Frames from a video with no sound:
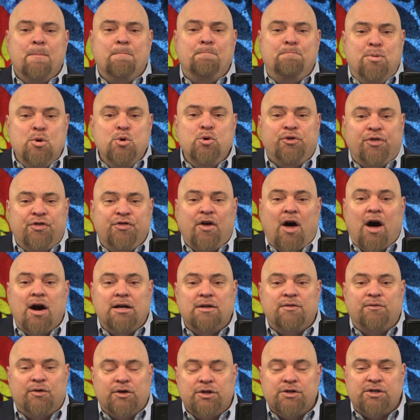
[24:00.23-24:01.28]
boot
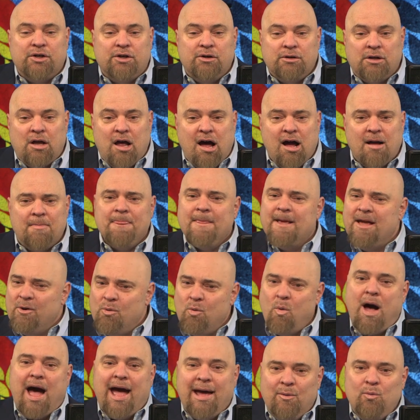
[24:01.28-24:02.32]
thugged for so long,
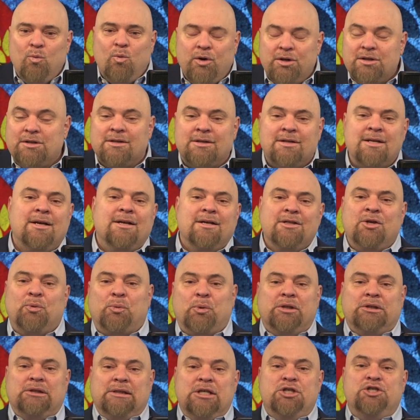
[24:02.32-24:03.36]
why wouldn't the
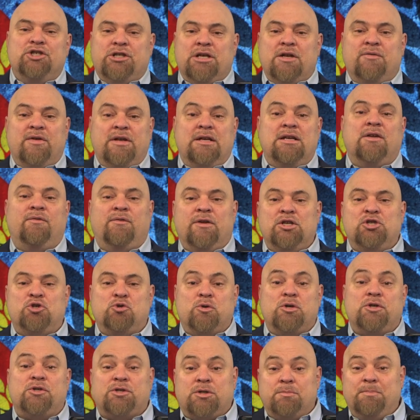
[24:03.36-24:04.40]
religion of
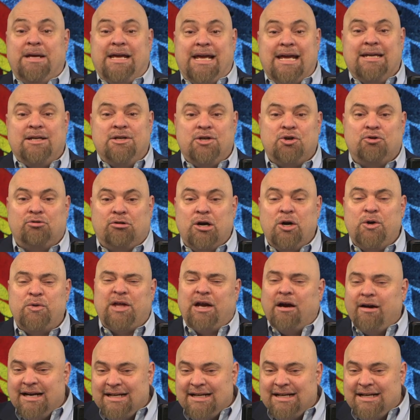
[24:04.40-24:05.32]
individuals begin to grow there?